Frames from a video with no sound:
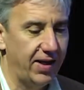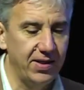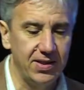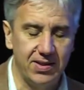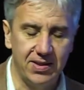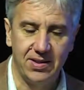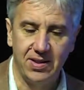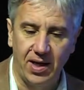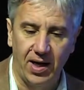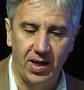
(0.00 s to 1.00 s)
is
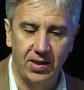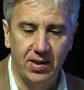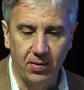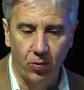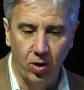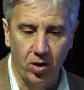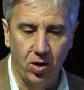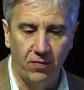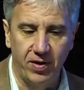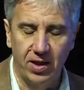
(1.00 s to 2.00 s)
the
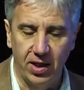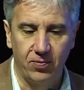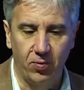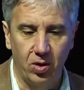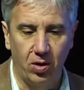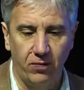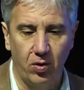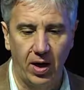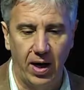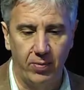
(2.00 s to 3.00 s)
work of a network of
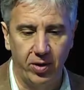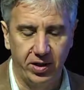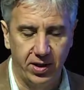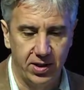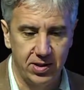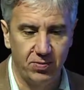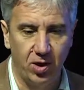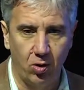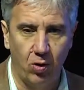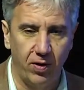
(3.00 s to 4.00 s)
collaborators. We
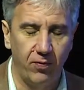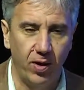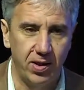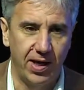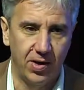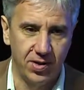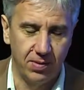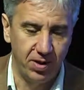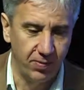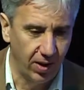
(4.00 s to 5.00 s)
are over
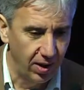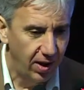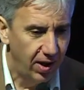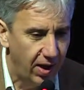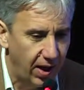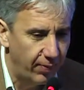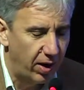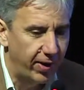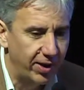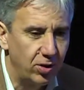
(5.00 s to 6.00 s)
1,000 people.
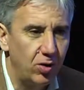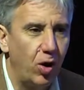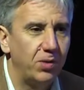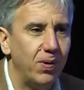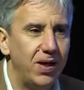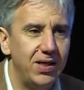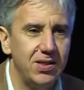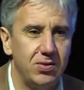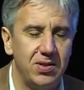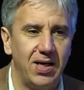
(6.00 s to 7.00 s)
I'm actually quite
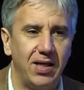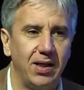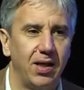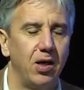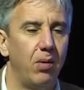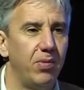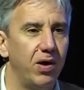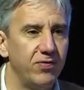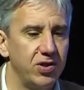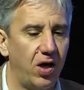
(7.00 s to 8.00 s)
pleased to say that a number
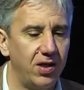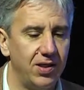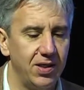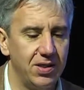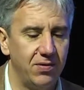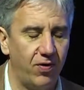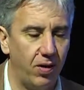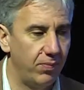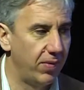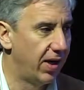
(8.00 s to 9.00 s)
of scientists
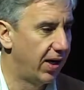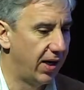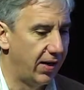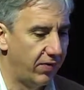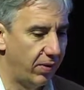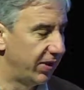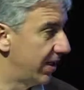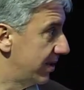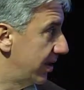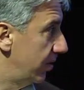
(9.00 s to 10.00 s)
from the
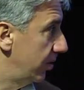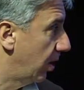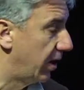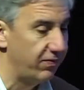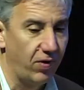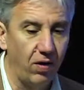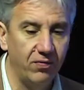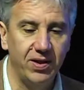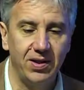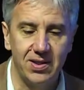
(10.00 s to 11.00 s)
Institute are
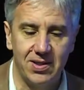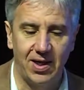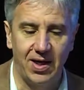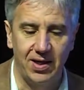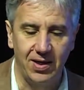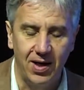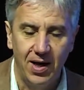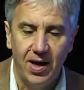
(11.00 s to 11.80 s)
involved in this, and